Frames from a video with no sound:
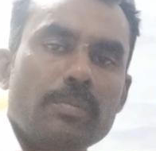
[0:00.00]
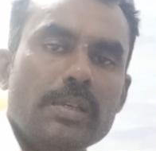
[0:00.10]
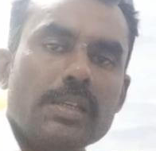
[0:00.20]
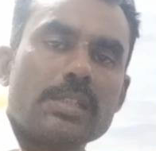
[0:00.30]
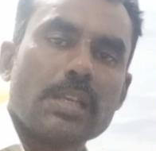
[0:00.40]

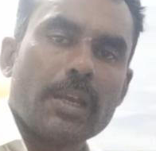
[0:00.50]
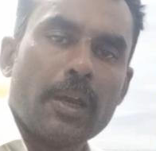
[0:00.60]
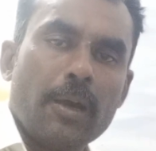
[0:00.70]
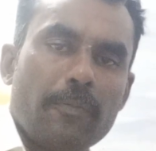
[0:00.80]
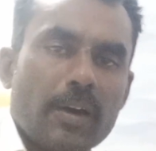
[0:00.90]
beings
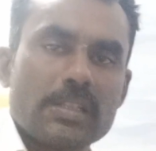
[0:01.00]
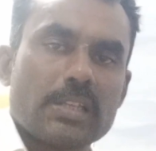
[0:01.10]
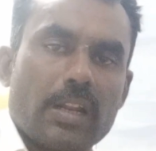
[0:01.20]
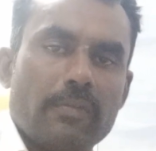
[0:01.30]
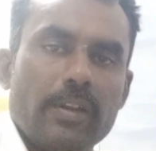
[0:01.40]
for
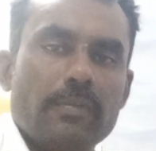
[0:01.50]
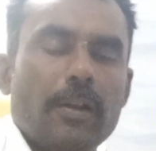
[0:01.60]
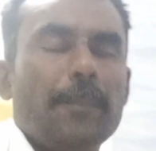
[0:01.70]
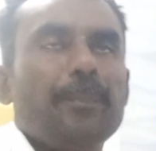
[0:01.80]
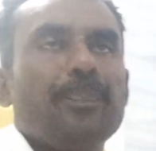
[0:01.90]
survival.